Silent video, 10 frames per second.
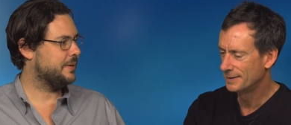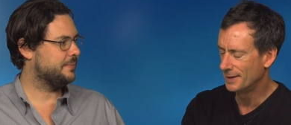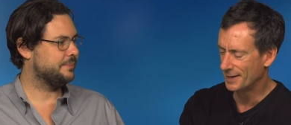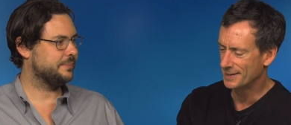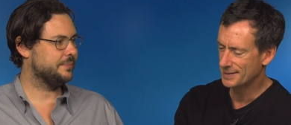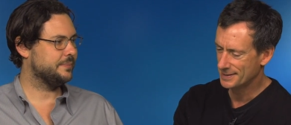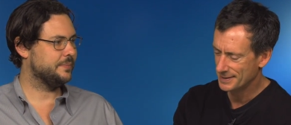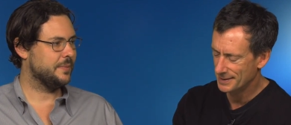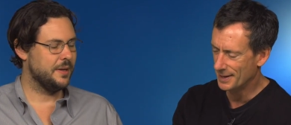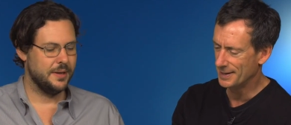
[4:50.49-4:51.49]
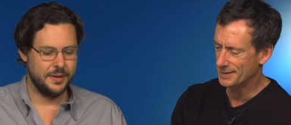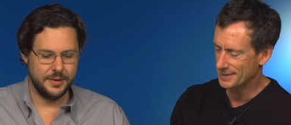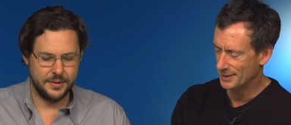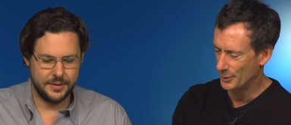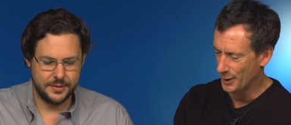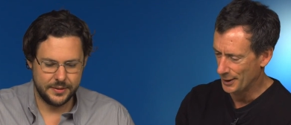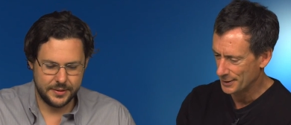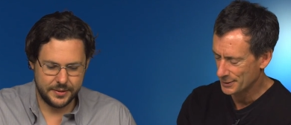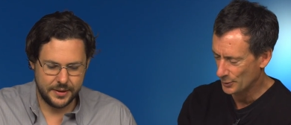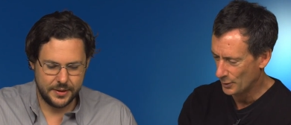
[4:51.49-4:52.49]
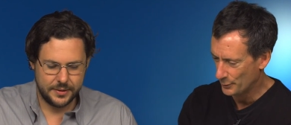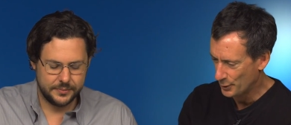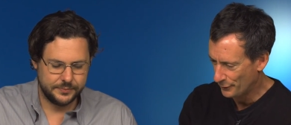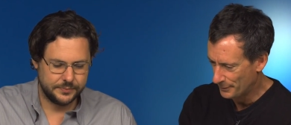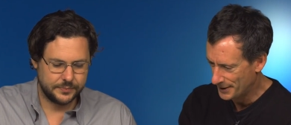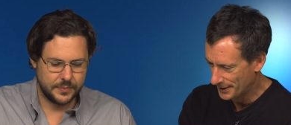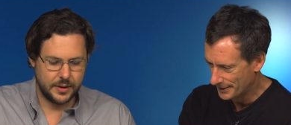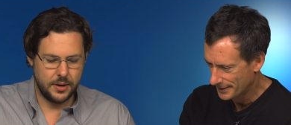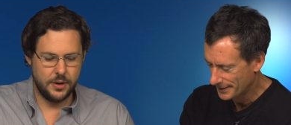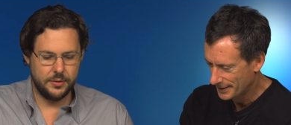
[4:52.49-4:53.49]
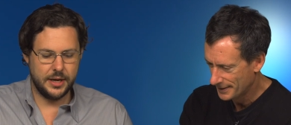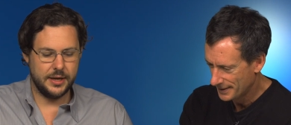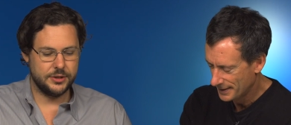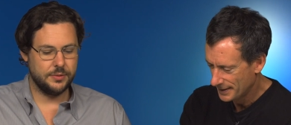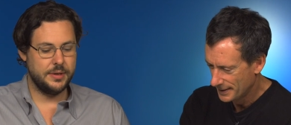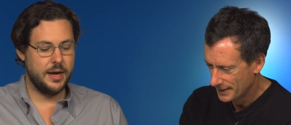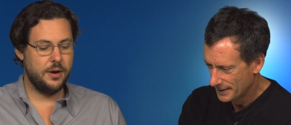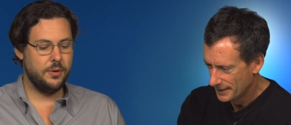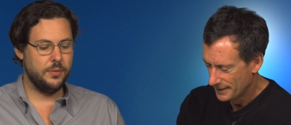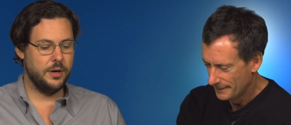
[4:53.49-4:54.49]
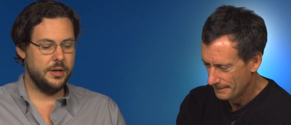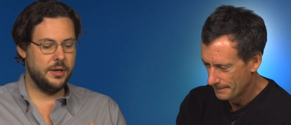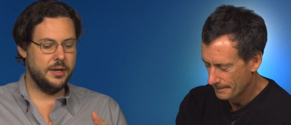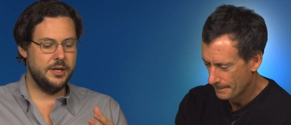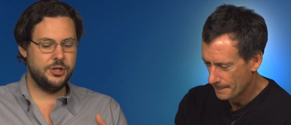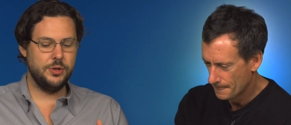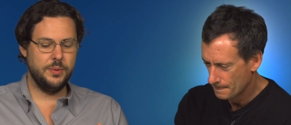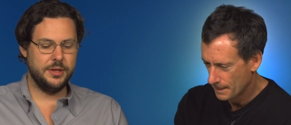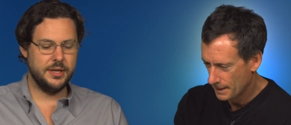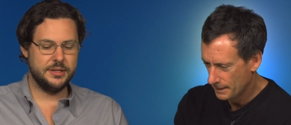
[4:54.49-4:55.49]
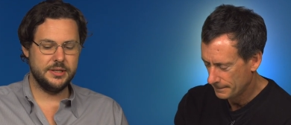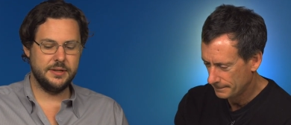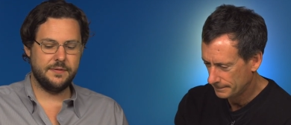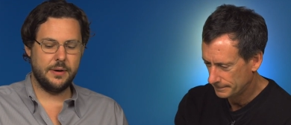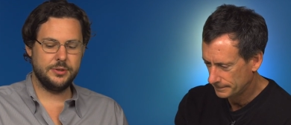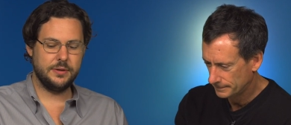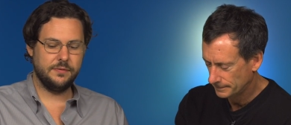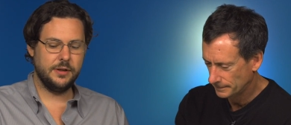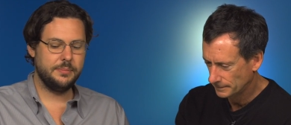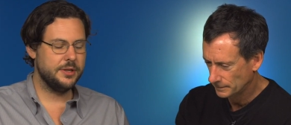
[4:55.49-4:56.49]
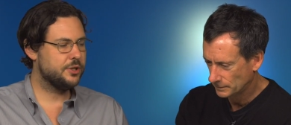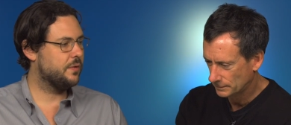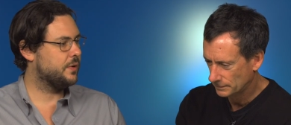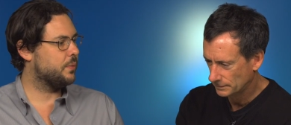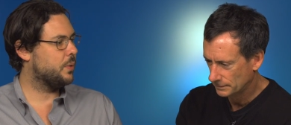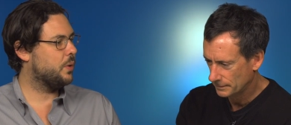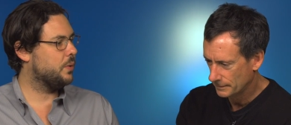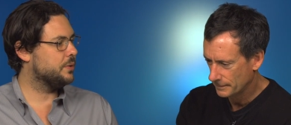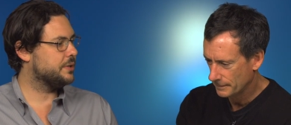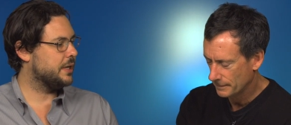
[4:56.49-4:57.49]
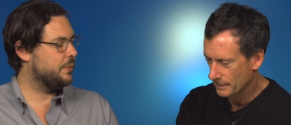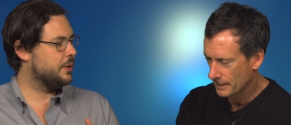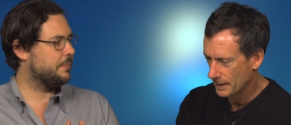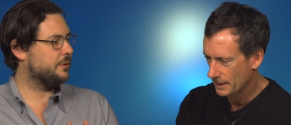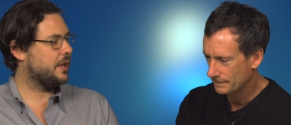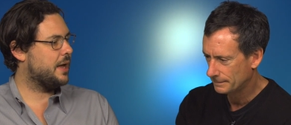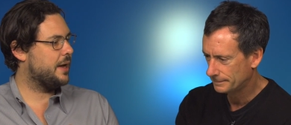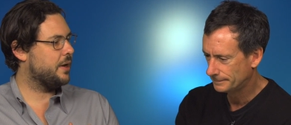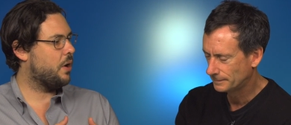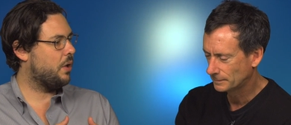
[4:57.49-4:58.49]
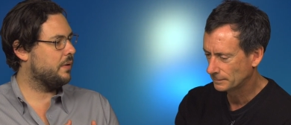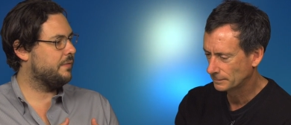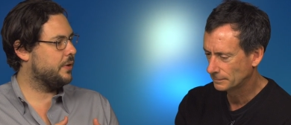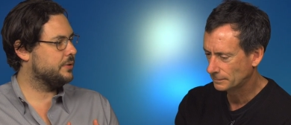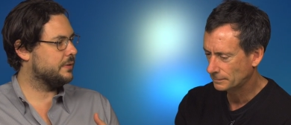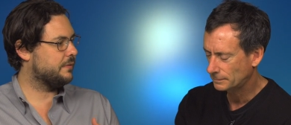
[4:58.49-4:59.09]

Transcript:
Speaker 1: Nice, nice. Okay, so where do we go from here?
Speaker 2: Okay, so now uh, an issue with this is if I was to flip these over to roles, it would apply all of those